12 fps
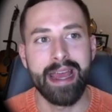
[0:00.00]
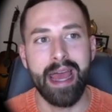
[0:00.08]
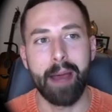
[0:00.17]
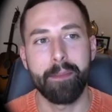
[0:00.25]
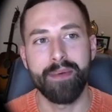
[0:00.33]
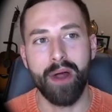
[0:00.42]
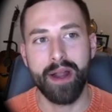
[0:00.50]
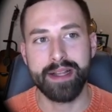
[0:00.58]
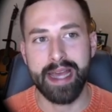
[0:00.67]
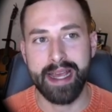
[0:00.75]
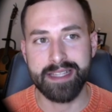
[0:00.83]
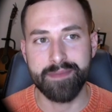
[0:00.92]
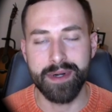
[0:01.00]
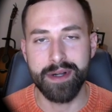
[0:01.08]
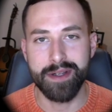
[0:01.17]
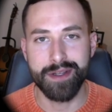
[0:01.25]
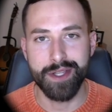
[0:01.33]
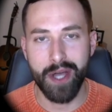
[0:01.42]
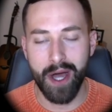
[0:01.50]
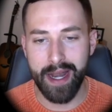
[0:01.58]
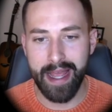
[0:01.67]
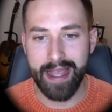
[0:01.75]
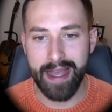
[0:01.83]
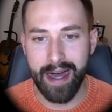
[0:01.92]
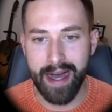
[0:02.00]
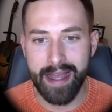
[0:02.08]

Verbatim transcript: at productxpert.ai.